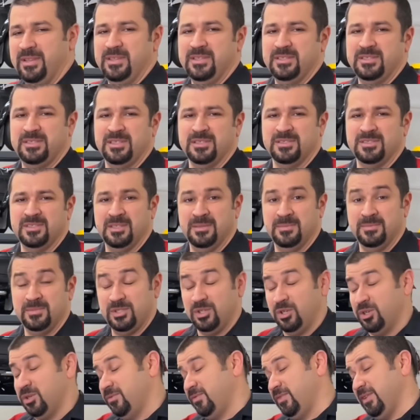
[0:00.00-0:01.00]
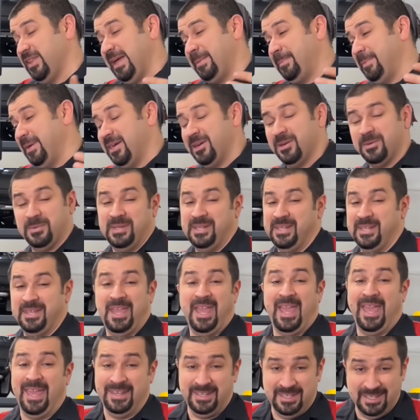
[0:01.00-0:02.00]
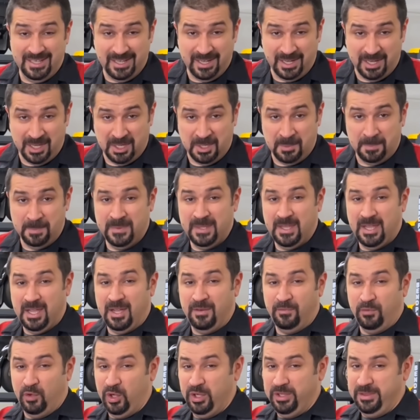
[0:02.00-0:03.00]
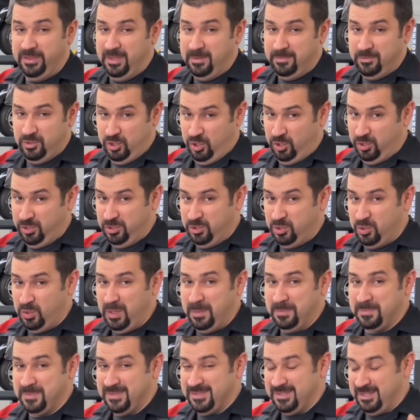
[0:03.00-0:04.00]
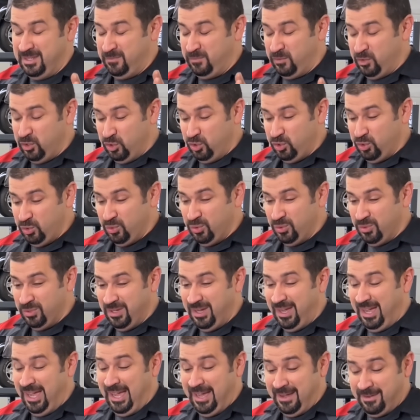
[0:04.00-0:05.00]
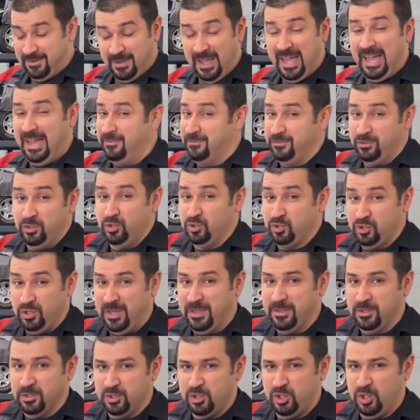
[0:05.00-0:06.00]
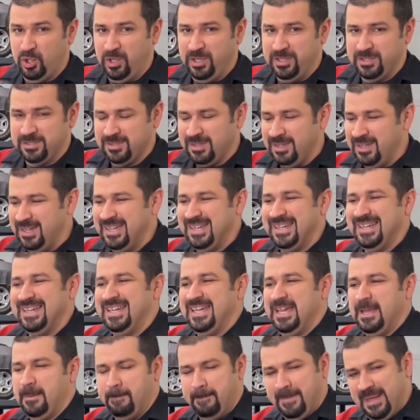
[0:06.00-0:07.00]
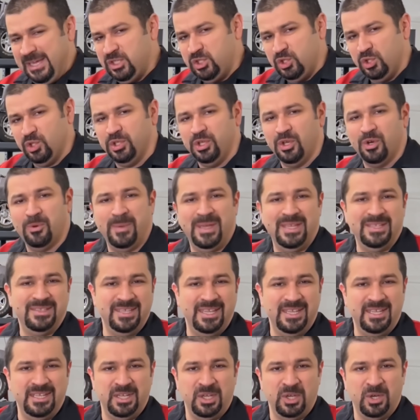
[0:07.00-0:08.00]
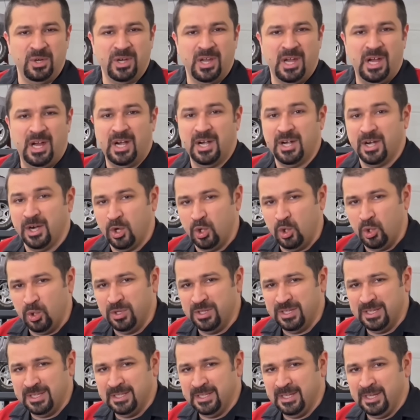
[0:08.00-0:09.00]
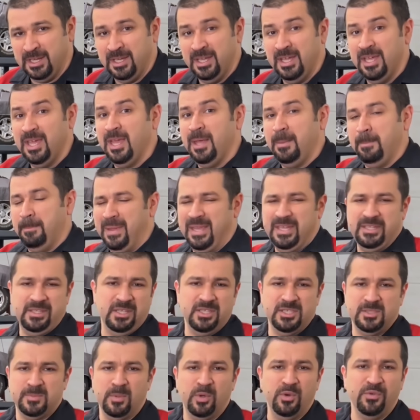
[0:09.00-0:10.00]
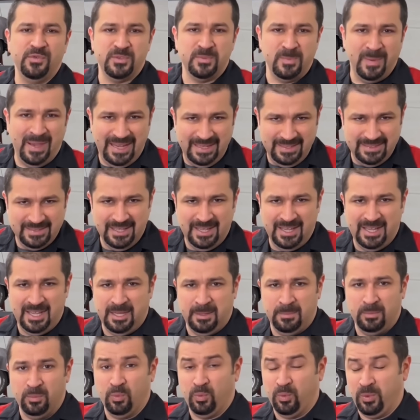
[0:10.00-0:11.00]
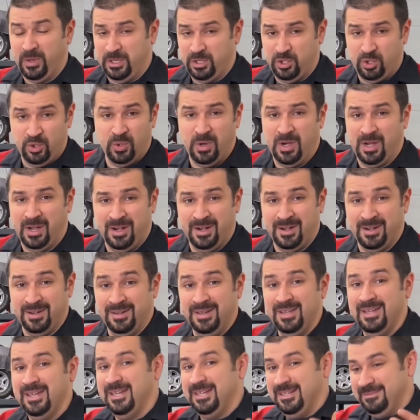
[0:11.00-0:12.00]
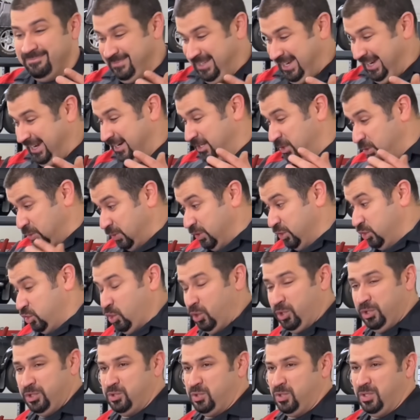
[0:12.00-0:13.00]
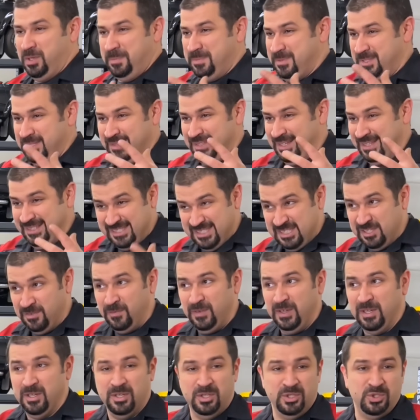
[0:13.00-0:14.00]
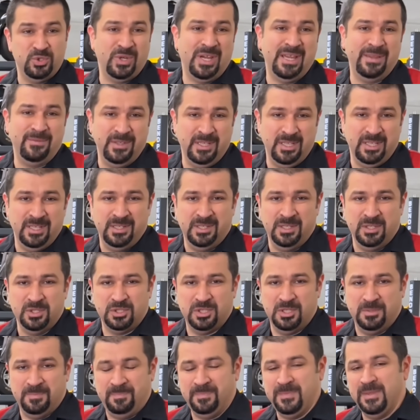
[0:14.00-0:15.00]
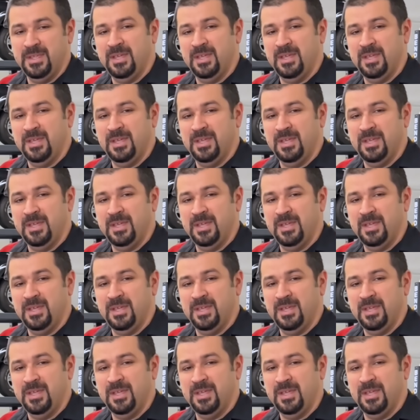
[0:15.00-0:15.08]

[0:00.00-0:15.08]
these systems, or for that matter, really any car. Avoid them short trips, and if you do ha have no other choice, make sure you're maintaining your car accordingly. Maintenance moves by time when you are kind of doing short trips and that severe driving condition.